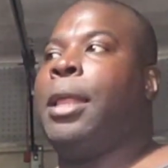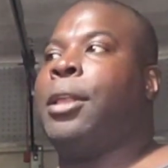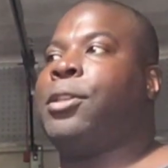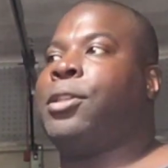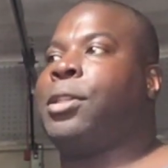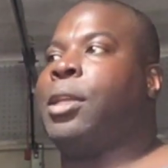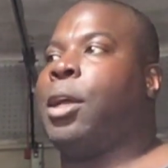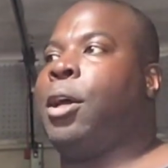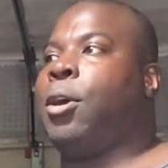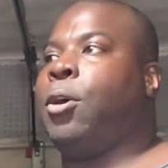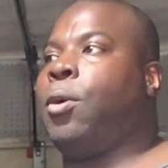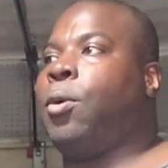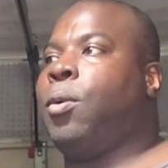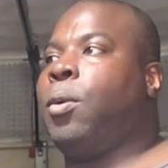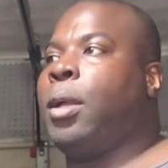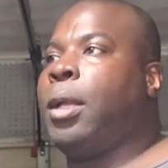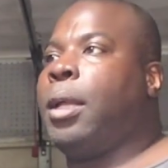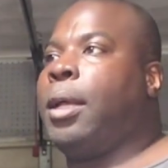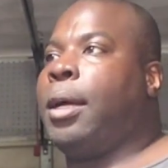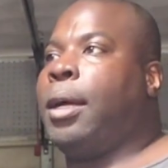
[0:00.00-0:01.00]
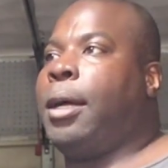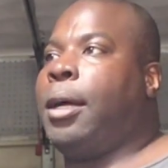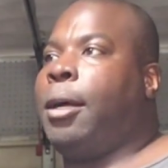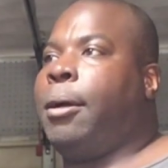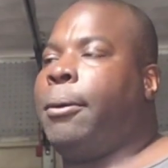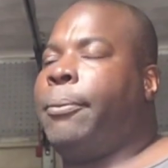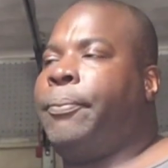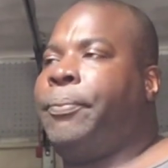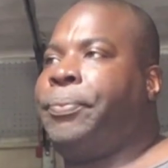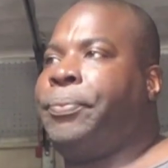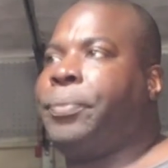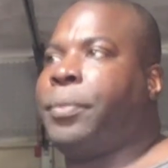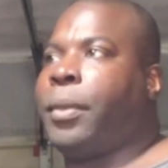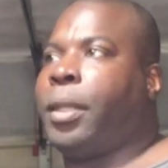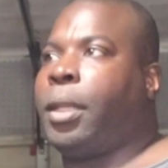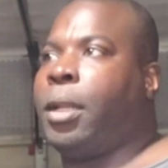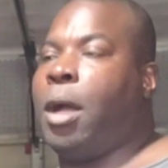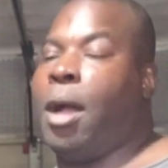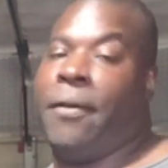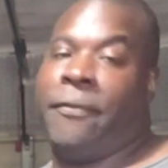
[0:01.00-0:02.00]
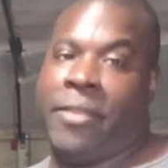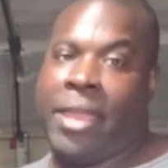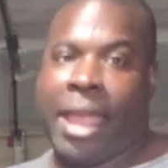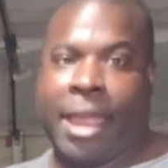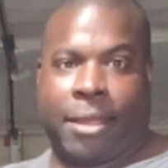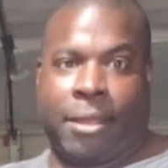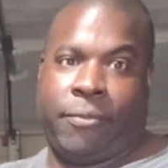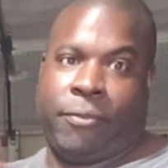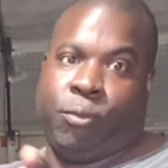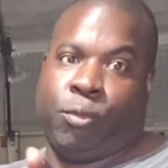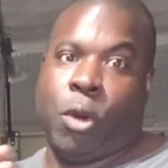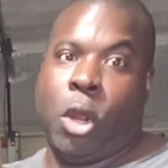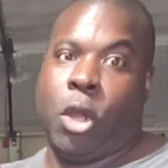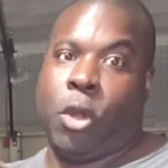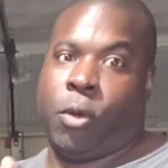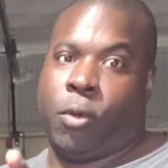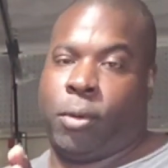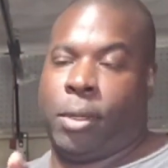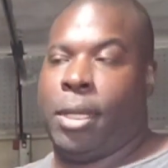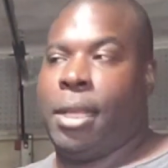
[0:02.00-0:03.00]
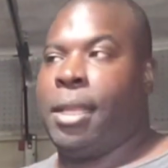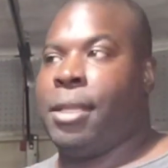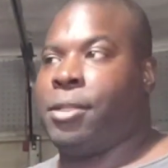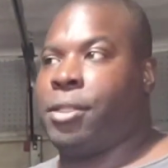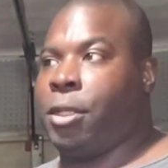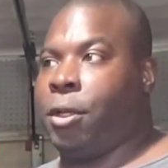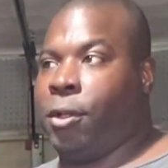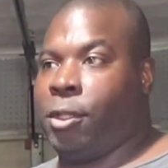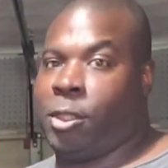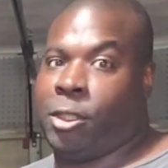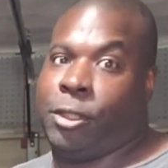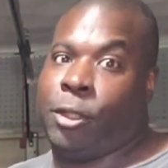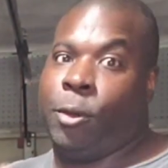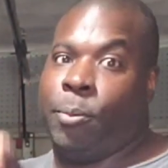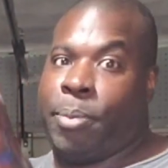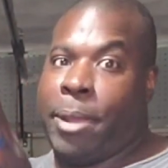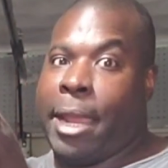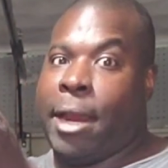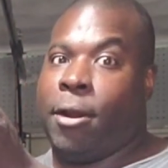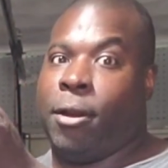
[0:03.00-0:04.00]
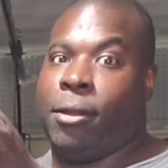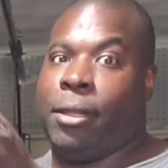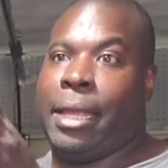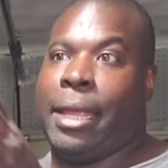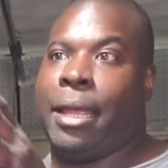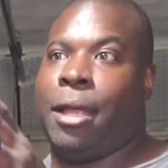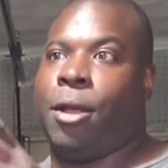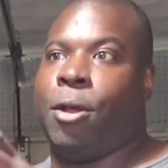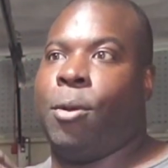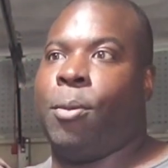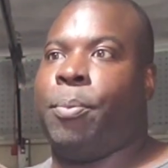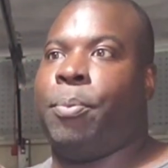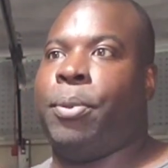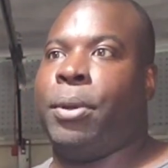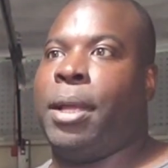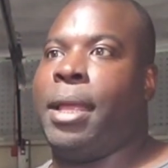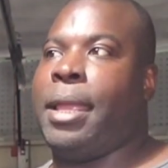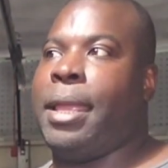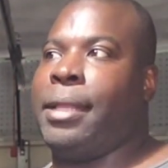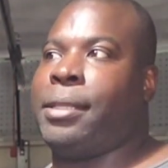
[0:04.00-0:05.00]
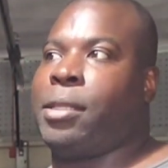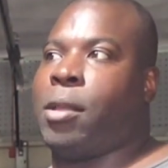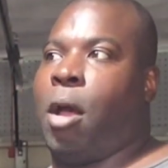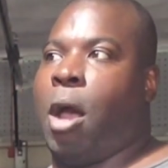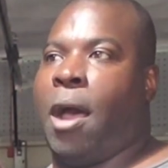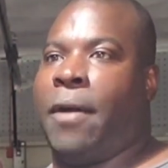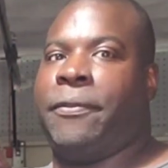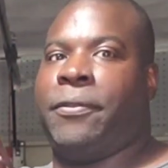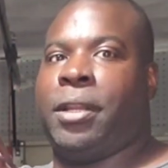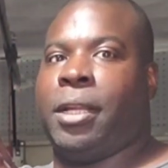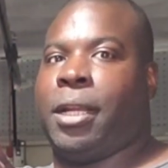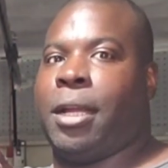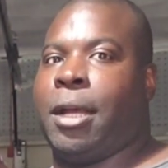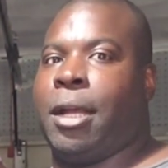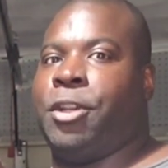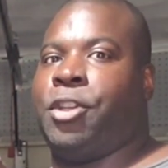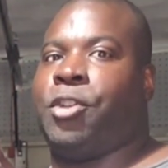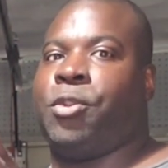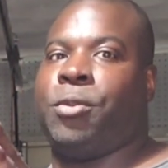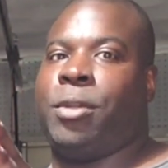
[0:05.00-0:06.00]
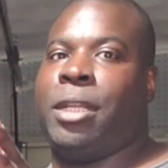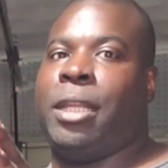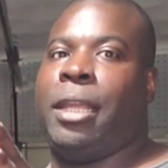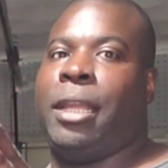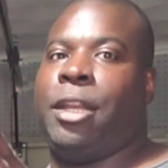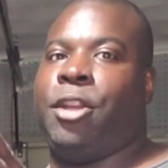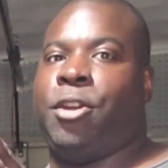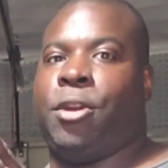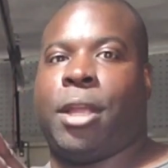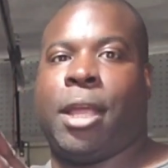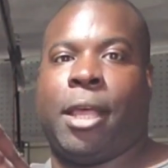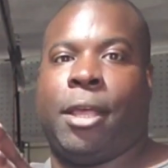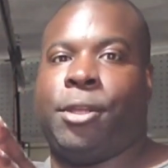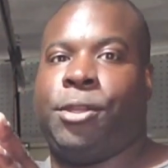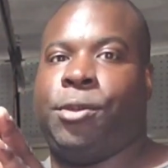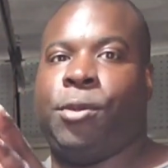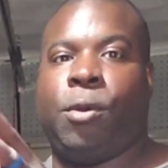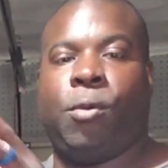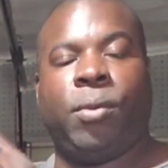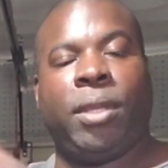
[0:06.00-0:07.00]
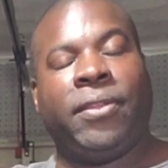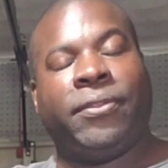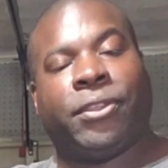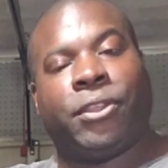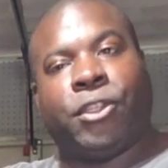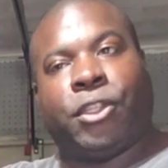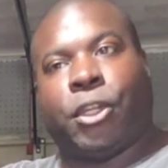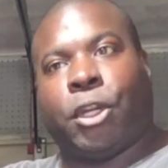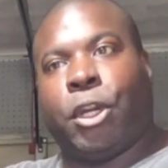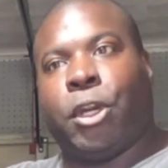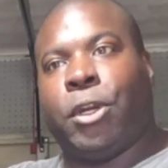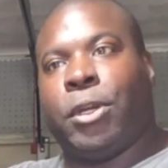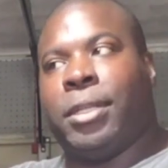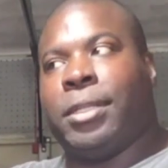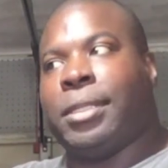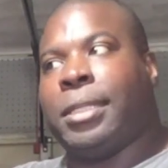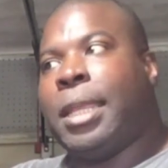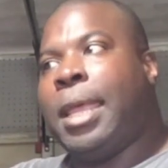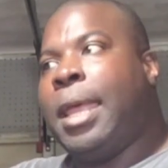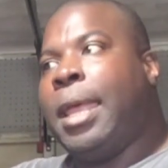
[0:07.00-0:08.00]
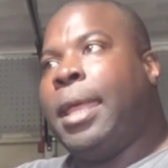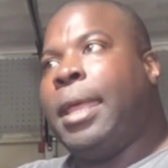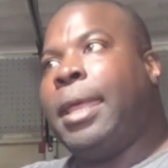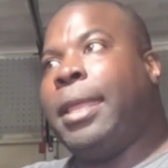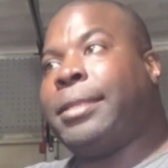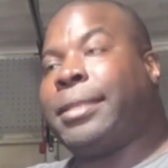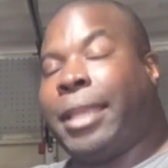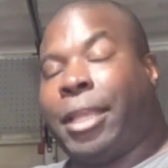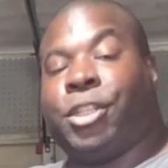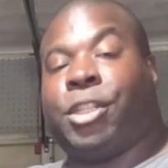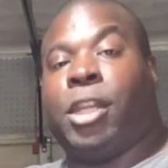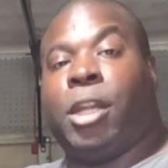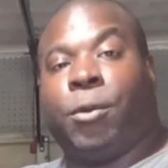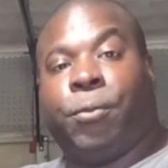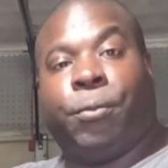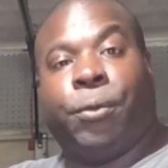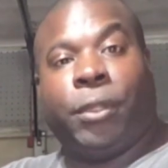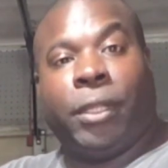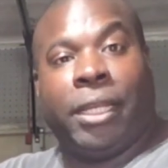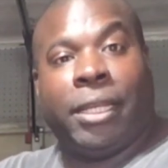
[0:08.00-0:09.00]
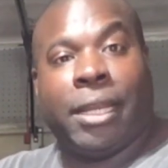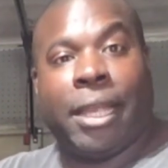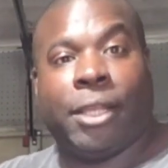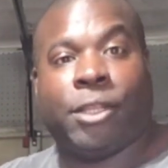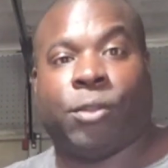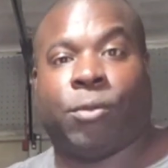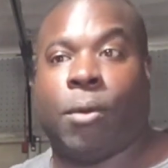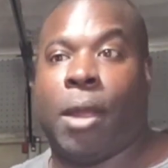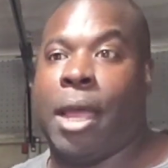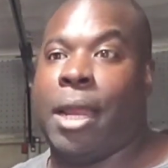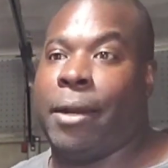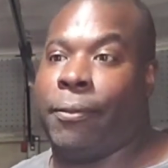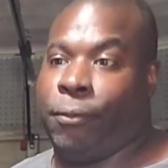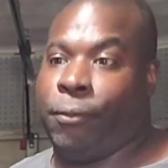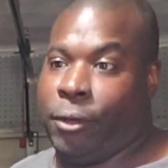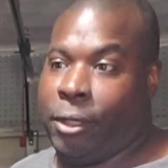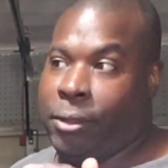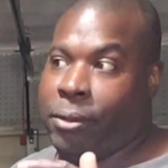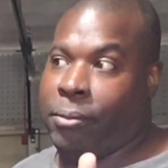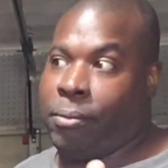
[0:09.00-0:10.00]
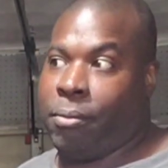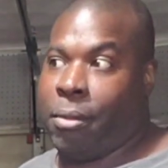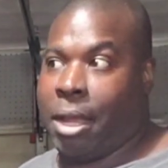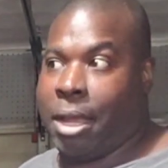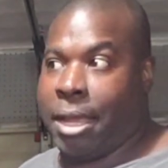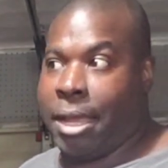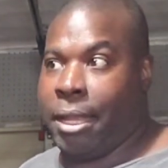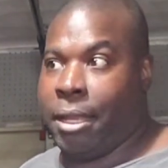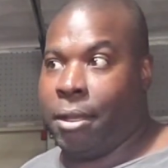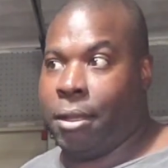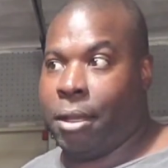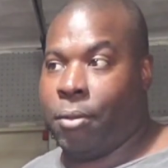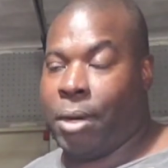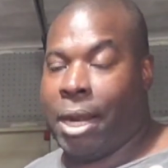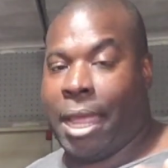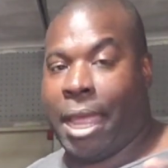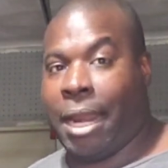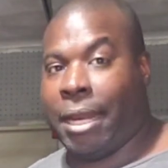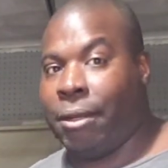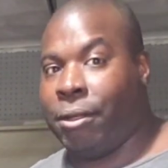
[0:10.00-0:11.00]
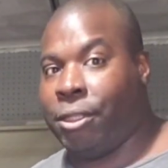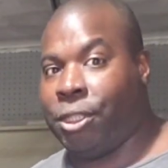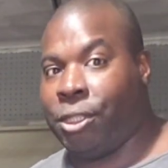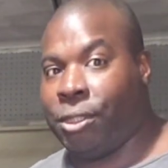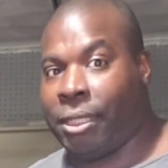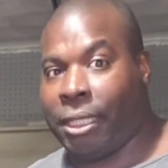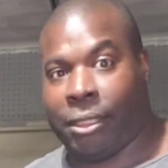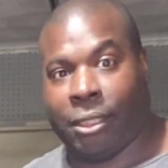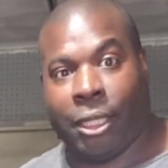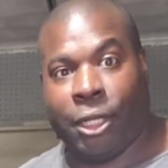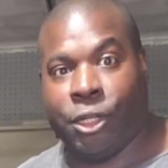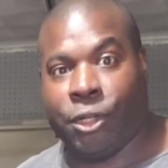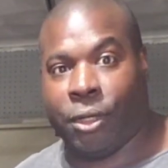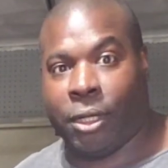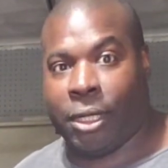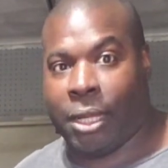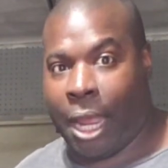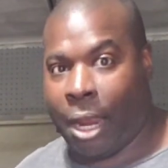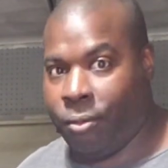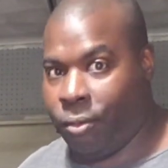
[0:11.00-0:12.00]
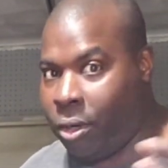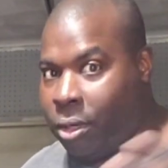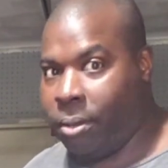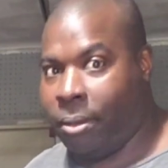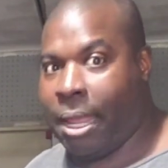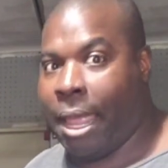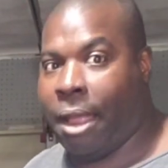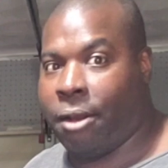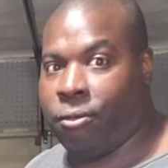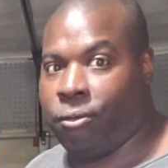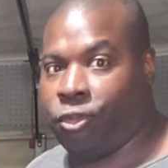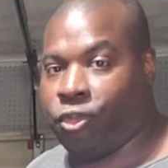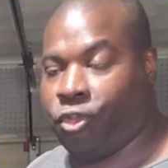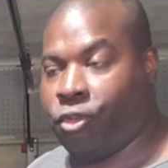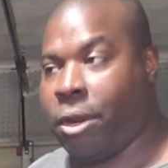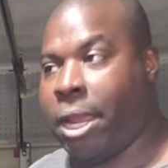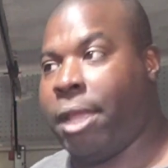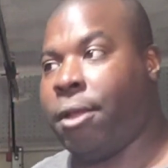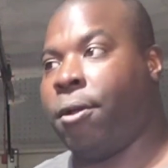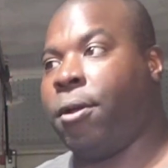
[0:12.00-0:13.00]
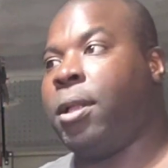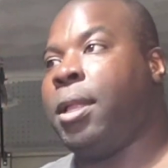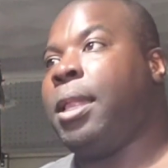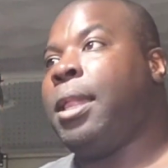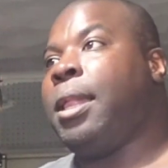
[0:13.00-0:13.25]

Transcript: So, of that road. So it's still parallel, but it's off in the country, and you're kind of doing weaves and turns. It's actually a really nice ride. I've ridden when I had a 600, I've ridden that trail,